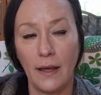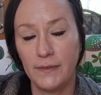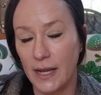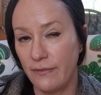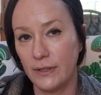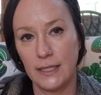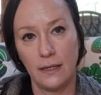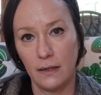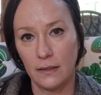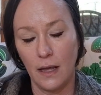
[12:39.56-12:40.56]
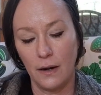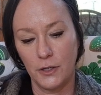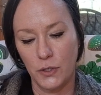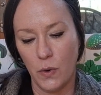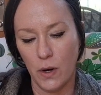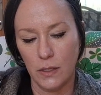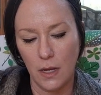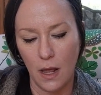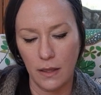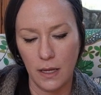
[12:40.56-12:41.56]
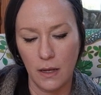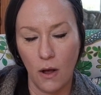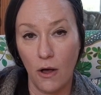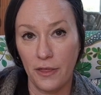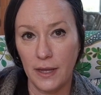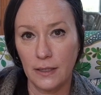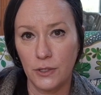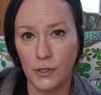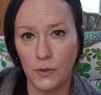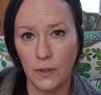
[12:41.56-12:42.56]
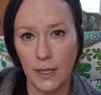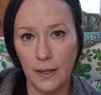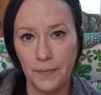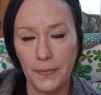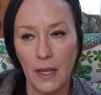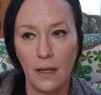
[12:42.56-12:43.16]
I've definitely done a lot of shorts on the All Things Julie